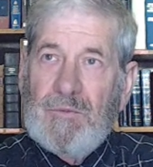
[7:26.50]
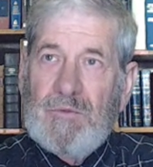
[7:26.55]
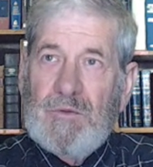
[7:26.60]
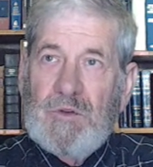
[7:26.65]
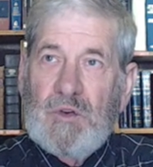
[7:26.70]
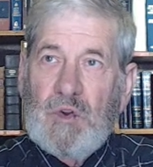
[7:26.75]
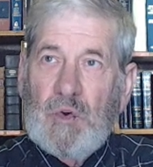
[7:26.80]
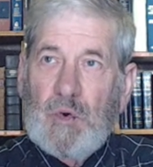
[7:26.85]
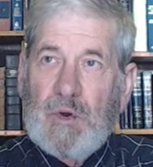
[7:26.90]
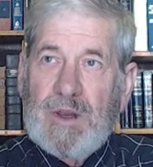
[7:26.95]

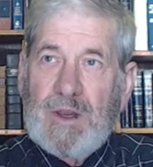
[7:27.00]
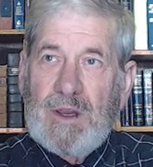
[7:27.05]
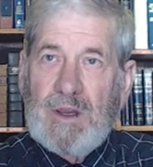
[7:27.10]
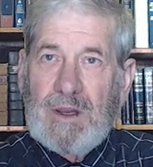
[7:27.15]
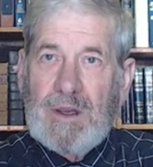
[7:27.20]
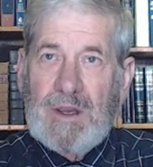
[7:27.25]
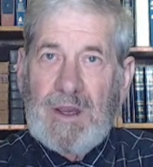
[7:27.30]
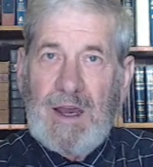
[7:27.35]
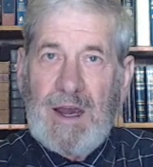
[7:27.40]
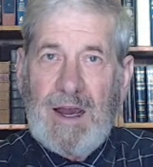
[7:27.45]
doing
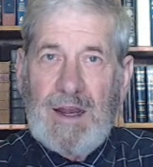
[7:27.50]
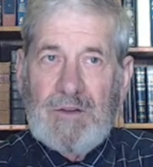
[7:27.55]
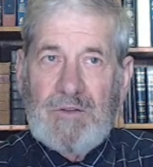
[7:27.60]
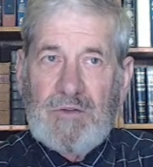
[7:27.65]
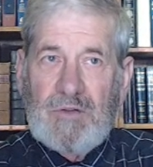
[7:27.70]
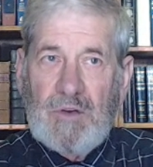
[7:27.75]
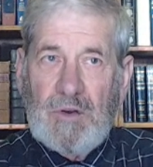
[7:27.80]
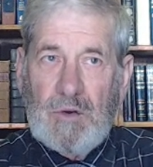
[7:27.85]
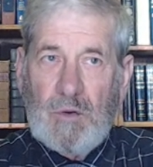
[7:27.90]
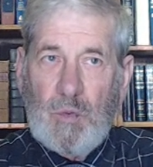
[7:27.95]

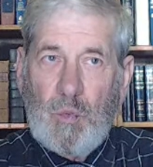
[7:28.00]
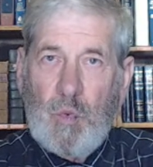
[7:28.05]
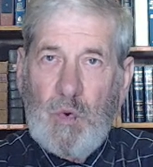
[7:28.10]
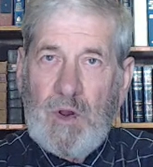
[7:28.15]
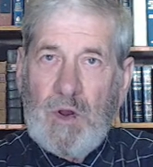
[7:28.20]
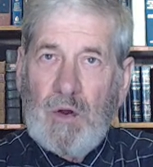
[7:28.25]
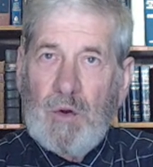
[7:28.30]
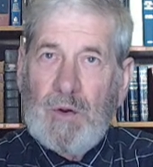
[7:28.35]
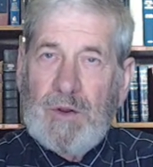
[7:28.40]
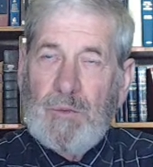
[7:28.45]
God's
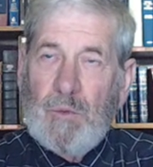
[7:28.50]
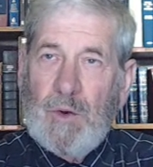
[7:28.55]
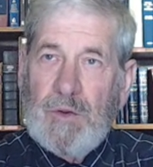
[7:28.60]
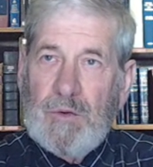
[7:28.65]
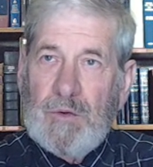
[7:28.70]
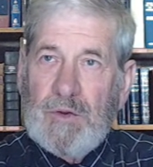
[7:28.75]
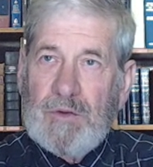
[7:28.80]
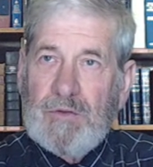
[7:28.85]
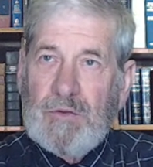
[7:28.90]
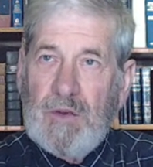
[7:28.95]
will,
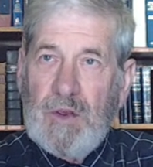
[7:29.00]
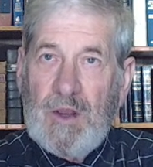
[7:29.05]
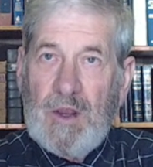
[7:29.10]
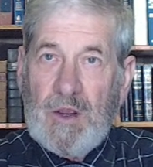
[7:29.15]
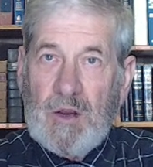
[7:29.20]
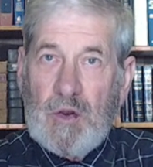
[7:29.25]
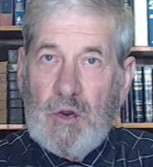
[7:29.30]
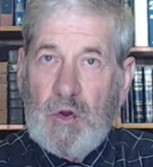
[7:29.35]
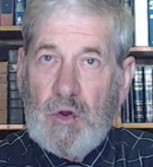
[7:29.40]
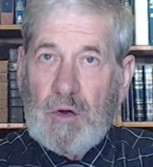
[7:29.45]
whether it's
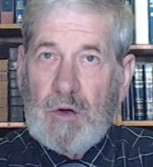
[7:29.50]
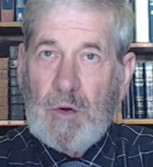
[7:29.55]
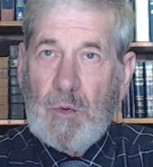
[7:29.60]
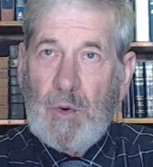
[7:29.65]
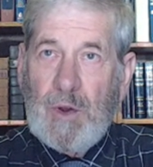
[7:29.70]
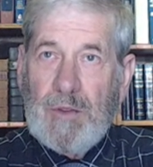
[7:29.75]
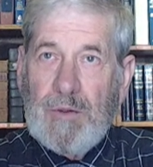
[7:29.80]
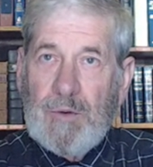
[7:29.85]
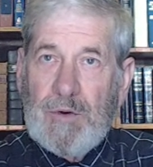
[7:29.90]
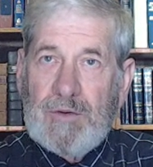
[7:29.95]
good or
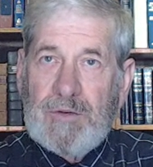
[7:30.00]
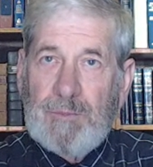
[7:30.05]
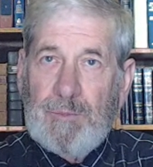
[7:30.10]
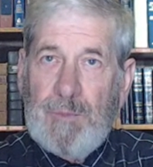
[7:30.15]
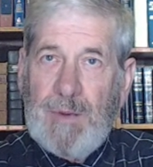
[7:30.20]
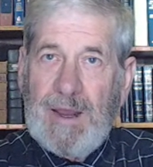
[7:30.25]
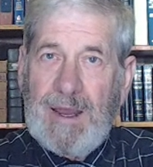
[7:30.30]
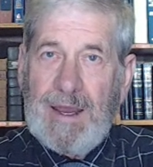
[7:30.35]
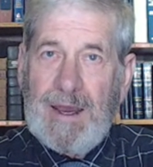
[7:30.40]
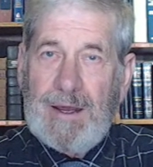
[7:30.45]
whether it's
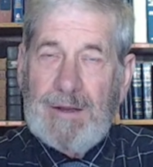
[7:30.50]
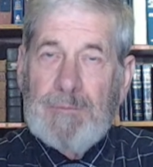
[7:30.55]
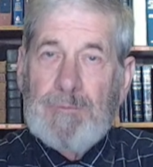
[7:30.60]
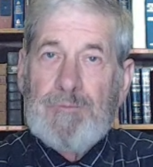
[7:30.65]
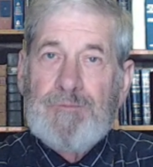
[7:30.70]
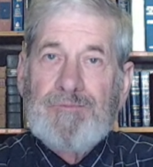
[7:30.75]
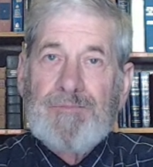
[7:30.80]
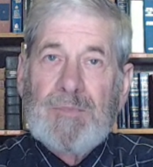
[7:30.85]
bad.